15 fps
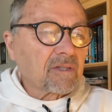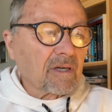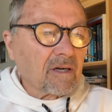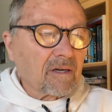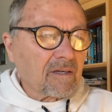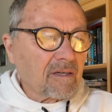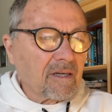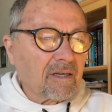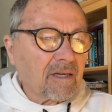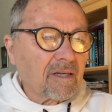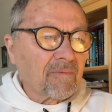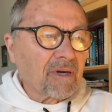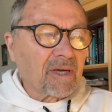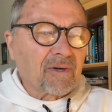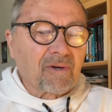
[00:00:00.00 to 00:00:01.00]

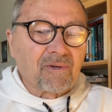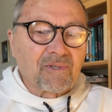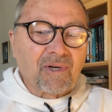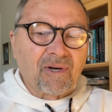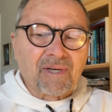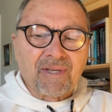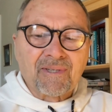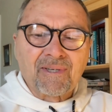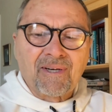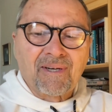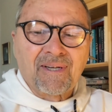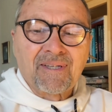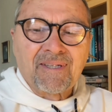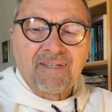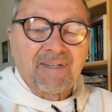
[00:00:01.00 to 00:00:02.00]
Anyway, it goes on and
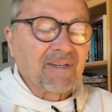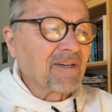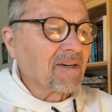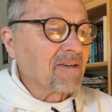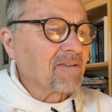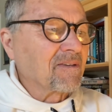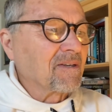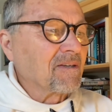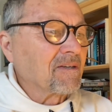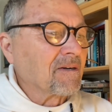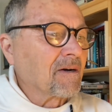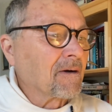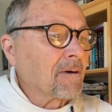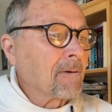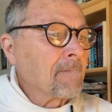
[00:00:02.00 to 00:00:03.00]

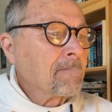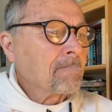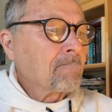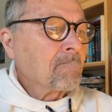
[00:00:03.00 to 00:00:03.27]
on.